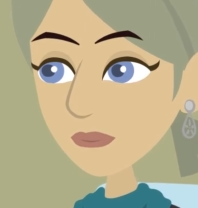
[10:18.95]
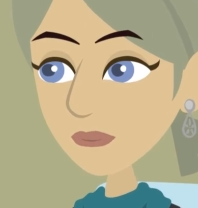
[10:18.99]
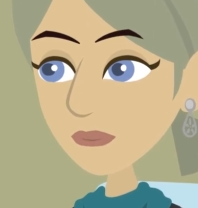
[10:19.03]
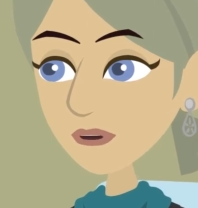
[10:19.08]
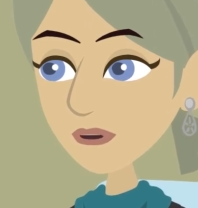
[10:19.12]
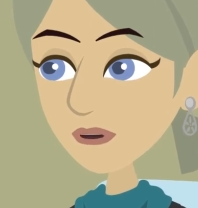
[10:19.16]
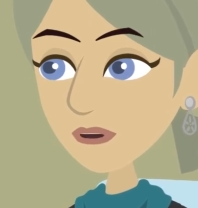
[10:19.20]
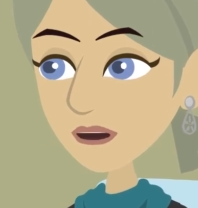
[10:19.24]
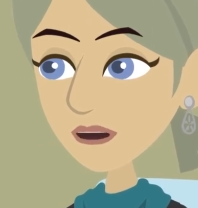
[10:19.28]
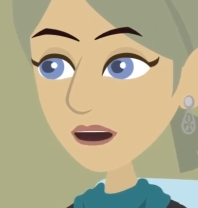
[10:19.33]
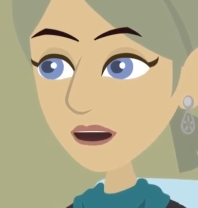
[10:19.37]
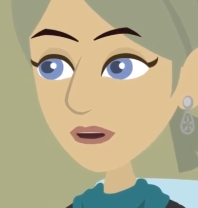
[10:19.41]

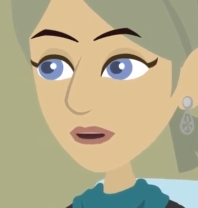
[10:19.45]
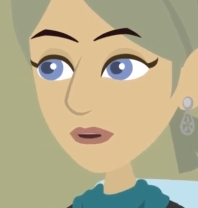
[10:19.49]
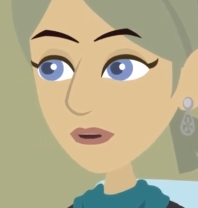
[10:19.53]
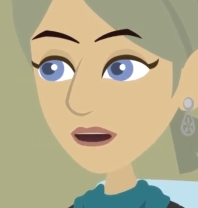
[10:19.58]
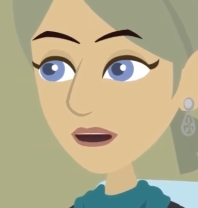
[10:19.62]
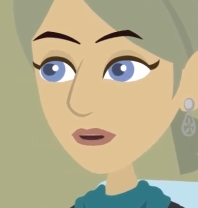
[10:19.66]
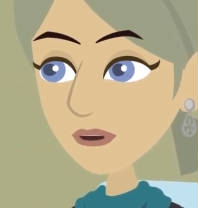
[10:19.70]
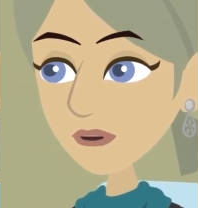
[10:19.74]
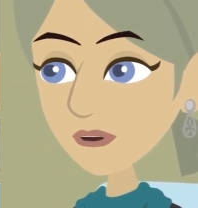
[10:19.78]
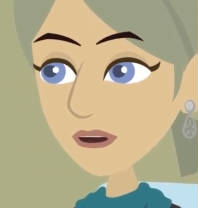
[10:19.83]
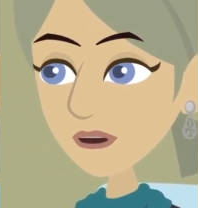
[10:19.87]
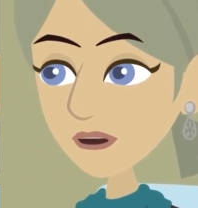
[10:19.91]
where
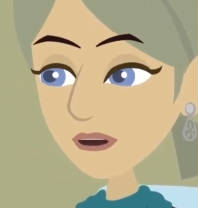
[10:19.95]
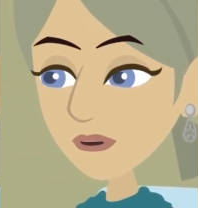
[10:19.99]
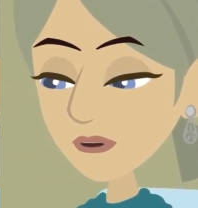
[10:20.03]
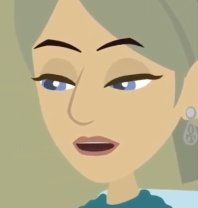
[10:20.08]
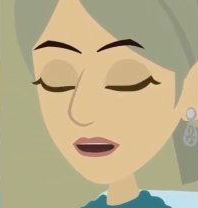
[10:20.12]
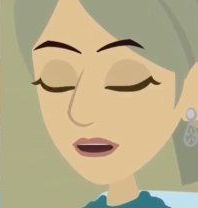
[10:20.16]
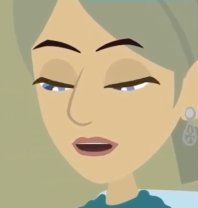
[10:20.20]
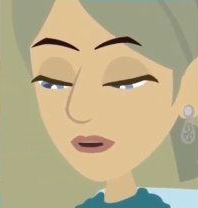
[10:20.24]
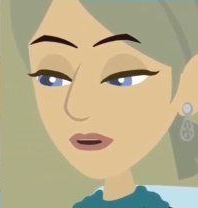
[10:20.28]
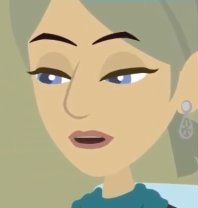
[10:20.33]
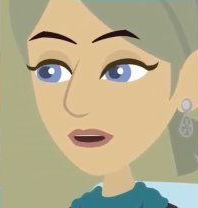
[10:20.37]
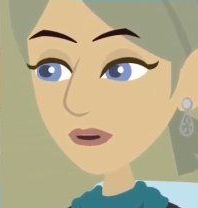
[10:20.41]
something
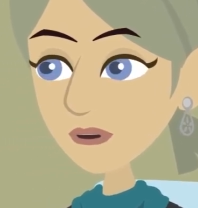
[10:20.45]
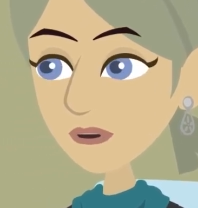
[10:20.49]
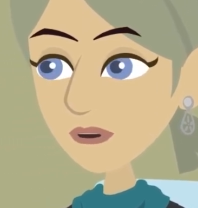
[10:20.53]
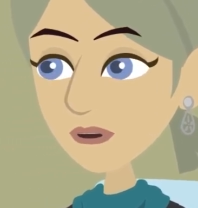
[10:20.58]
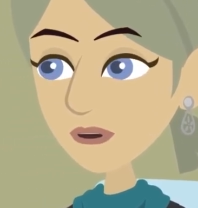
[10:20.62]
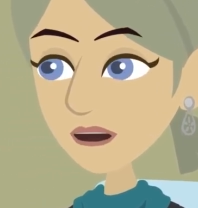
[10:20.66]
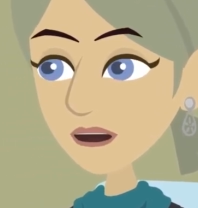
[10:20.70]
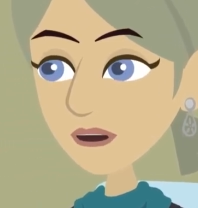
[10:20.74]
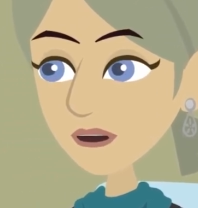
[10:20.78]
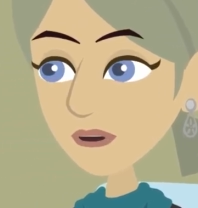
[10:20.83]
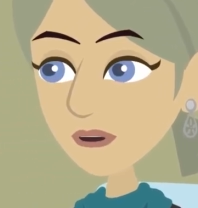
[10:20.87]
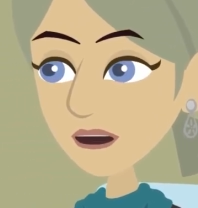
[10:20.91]
isn't
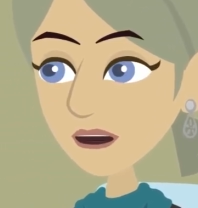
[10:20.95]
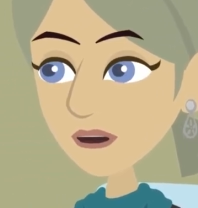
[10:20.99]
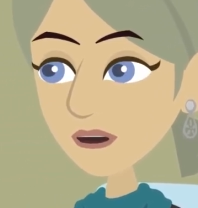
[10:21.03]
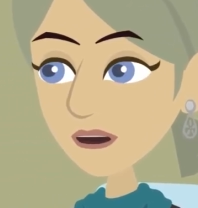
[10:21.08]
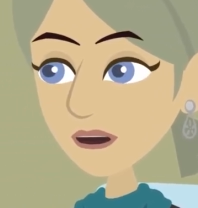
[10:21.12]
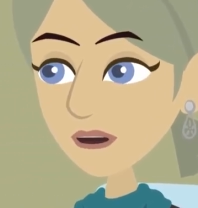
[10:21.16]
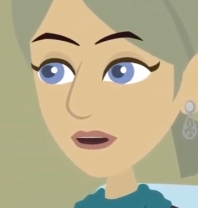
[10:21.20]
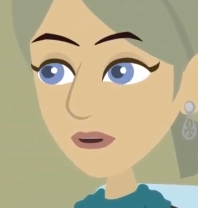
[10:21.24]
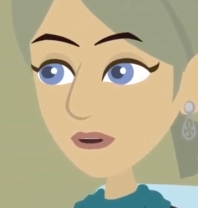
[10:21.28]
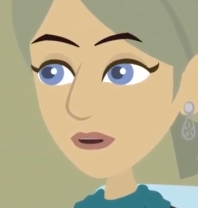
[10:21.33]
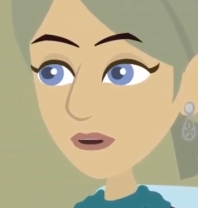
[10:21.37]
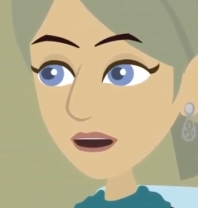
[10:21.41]
and
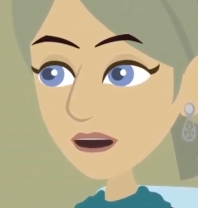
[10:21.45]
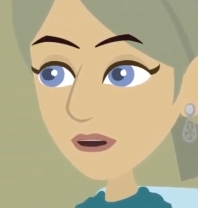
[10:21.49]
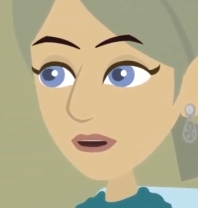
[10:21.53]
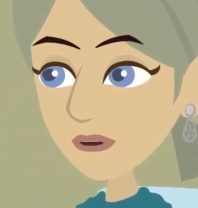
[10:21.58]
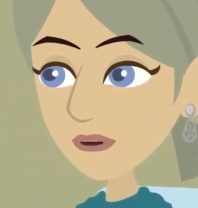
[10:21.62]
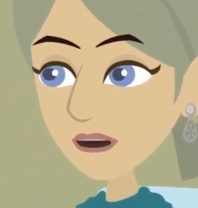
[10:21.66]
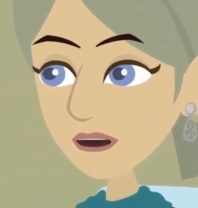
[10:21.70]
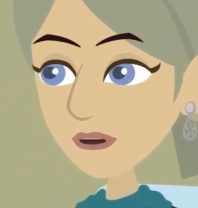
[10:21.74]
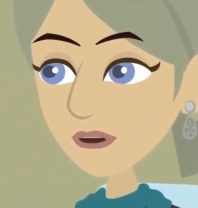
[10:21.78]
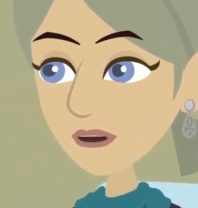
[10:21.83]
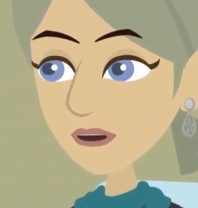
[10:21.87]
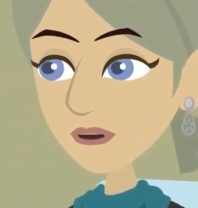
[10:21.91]
yearning for
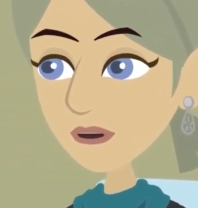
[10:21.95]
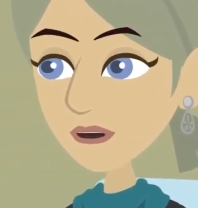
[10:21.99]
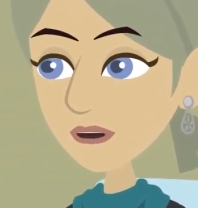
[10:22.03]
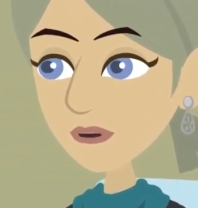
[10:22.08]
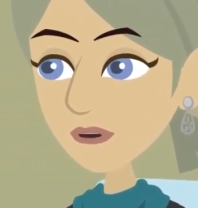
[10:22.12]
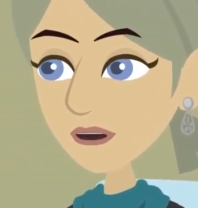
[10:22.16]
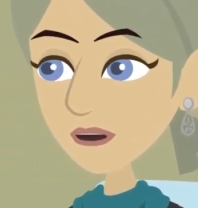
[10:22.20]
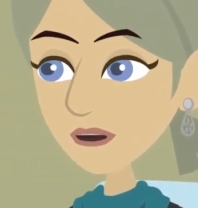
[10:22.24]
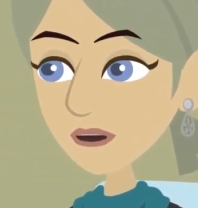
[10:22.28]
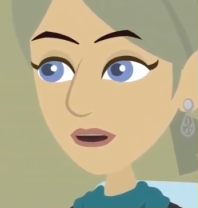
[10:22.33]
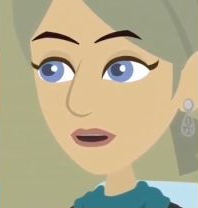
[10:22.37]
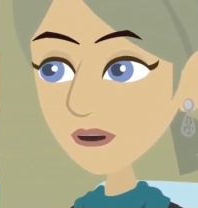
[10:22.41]
something to
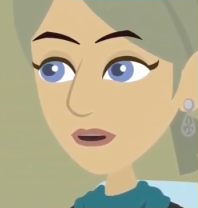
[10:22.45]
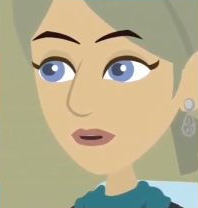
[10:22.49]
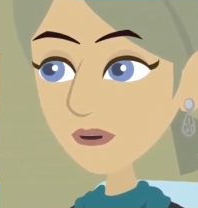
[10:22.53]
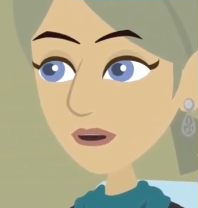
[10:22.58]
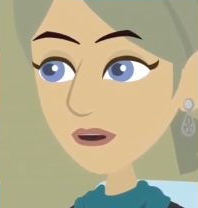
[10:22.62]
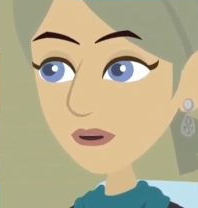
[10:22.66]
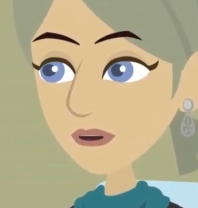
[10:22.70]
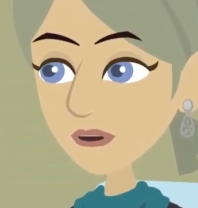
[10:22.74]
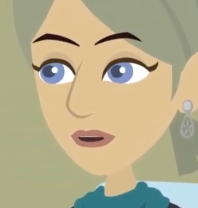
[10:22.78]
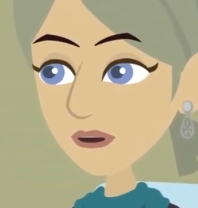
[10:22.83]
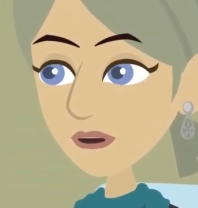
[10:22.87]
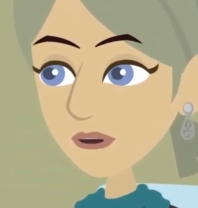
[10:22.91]
be there for
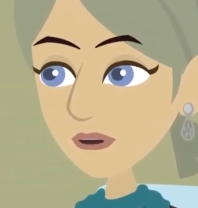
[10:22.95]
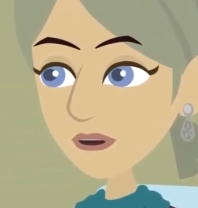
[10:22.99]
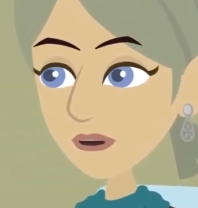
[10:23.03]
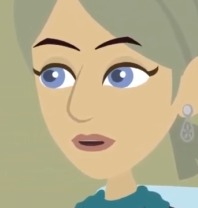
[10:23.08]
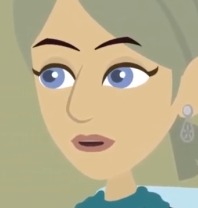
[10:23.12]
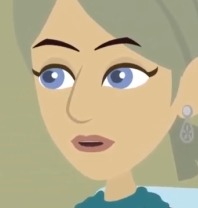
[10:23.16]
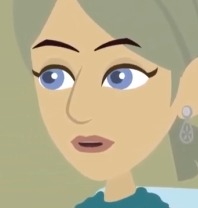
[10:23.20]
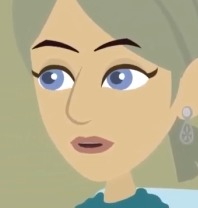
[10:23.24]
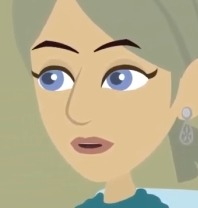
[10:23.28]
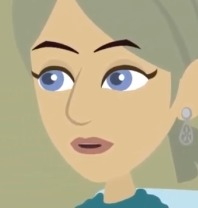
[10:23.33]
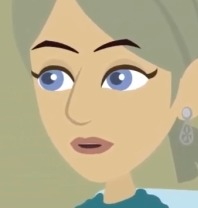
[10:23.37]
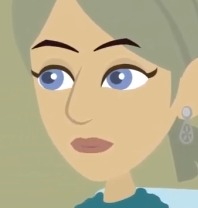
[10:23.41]
a little
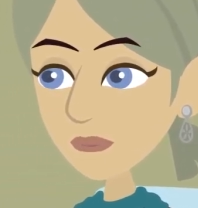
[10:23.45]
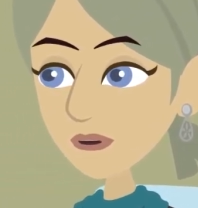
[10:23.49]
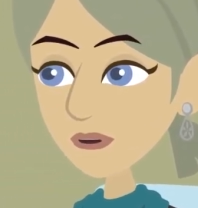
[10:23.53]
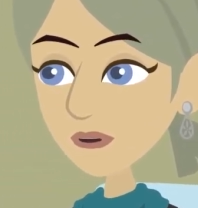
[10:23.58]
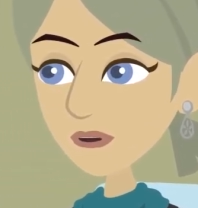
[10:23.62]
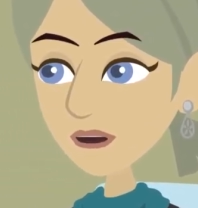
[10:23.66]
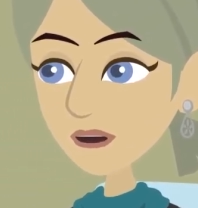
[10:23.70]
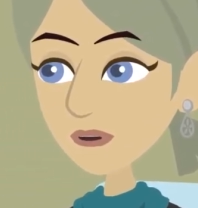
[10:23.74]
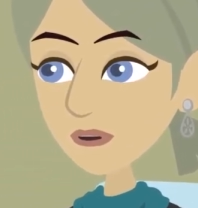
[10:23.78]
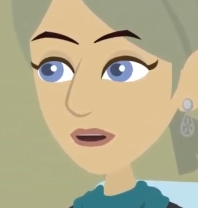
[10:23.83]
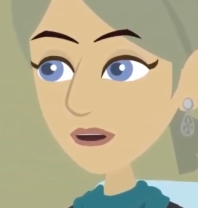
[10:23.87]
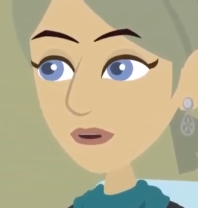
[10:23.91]
while,
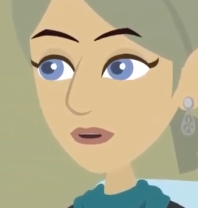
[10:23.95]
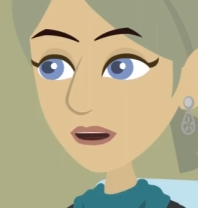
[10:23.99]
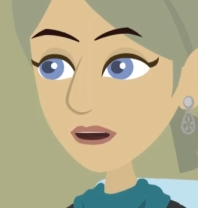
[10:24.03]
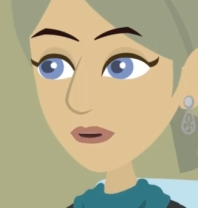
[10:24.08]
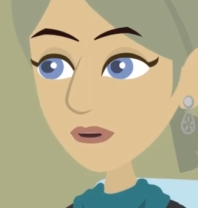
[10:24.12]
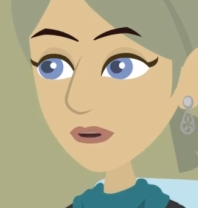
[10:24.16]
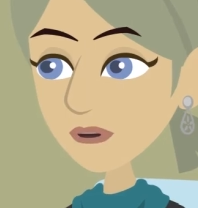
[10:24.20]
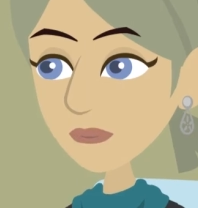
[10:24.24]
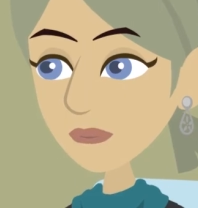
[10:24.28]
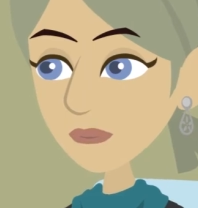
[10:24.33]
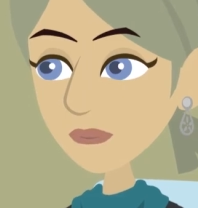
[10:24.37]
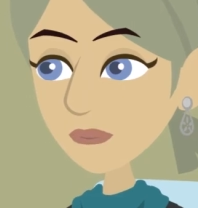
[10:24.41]
if you'll just
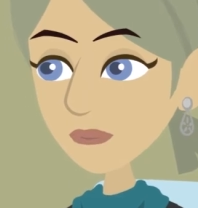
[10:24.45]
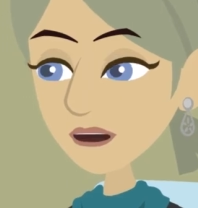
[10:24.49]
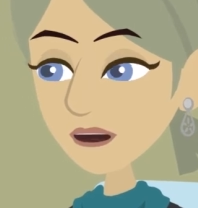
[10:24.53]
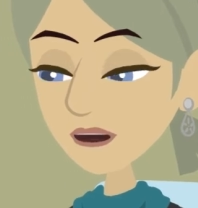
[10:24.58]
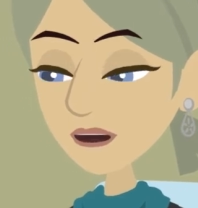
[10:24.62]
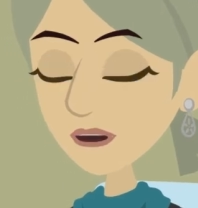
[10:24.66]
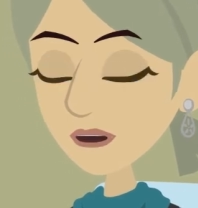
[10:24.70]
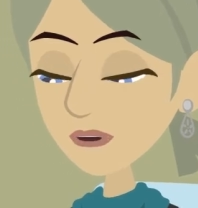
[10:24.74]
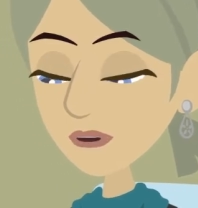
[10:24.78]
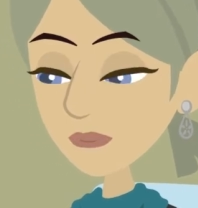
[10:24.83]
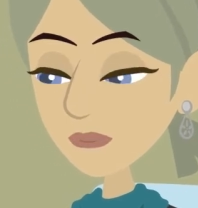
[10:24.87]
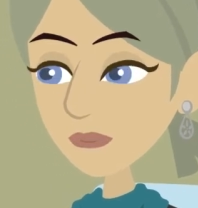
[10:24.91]

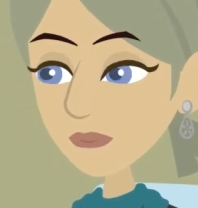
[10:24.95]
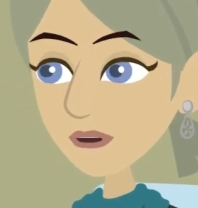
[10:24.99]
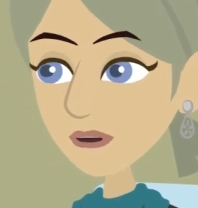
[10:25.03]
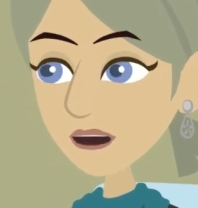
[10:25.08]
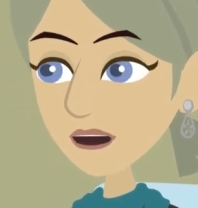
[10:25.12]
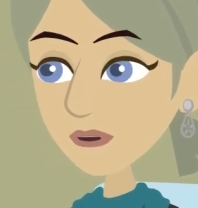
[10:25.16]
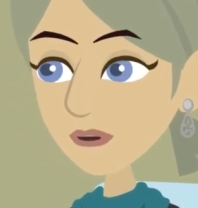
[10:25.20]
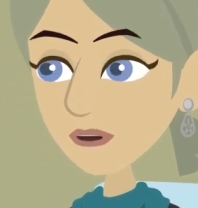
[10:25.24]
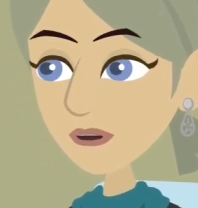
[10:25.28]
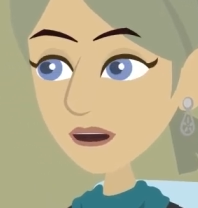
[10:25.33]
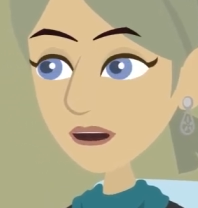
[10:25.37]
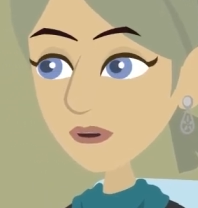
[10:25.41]
find
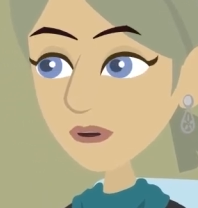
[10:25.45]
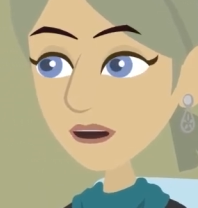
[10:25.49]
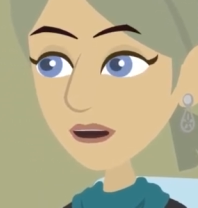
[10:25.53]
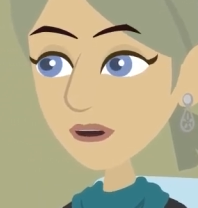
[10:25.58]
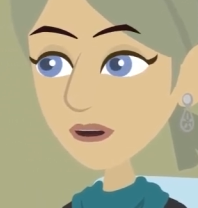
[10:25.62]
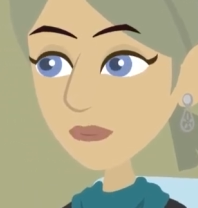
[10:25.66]
this reason to